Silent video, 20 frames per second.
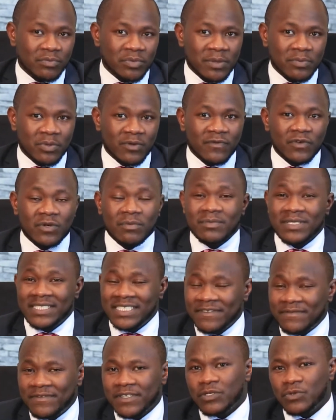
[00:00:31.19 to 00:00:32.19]
people from
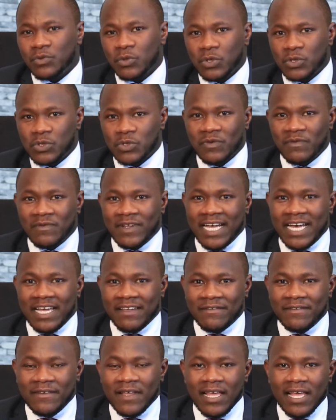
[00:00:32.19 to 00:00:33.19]
different walks of
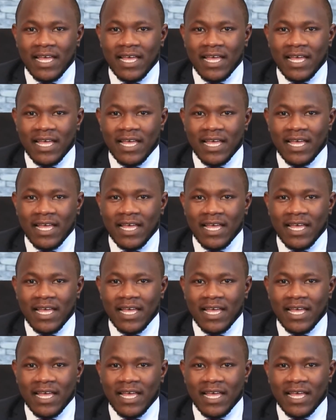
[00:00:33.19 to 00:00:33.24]
life.